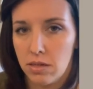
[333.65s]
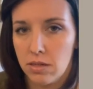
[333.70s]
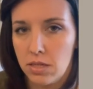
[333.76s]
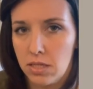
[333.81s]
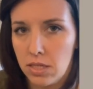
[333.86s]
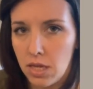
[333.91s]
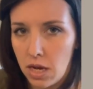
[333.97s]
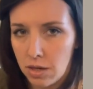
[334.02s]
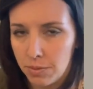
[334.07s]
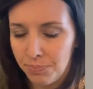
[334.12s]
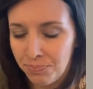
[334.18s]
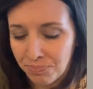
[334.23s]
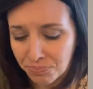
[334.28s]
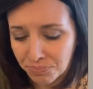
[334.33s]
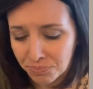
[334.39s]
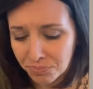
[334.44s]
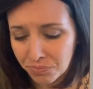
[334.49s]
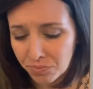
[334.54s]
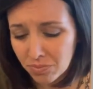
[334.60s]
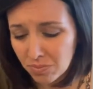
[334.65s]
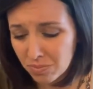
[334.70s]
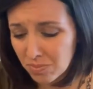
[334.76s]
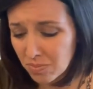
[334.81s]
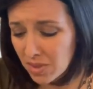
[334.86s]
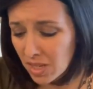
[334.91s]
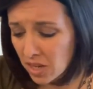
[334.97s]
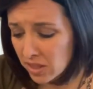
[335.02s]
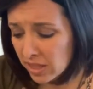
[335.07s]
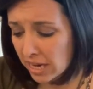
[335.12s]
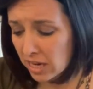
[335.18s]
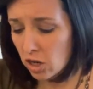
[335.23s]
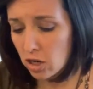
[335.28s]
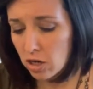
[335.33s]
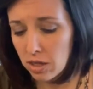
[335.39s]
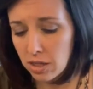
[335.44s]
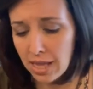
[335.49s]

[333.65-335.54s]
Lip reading: So they are